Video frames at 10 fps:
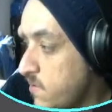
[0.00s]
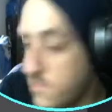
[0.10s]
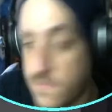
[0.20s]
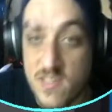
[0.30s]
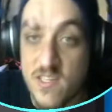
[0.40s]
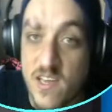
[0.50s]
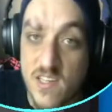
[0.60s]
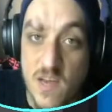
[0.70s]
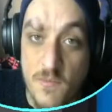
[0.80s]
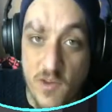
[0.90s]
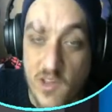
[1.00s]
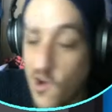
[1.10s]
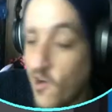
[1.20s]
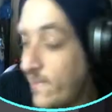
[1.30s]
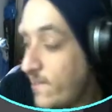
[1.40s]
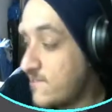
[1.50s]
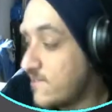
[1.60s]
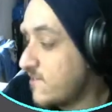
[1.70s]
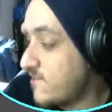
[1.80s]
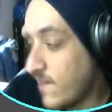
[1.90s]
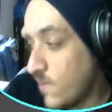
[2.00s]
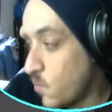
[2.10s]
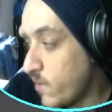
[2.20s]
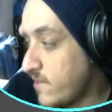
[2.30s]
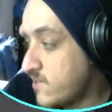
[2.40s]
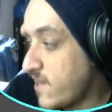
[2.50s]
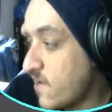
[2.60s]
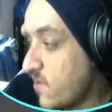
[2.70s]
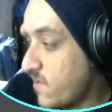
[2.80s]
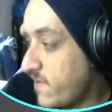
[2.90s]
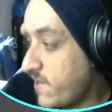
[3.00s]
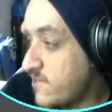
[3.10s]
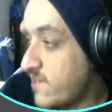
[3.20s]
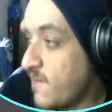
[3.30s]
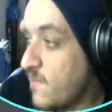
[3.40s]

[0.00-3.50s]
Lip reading: is my second time recording this because they had a weird sound on the first time.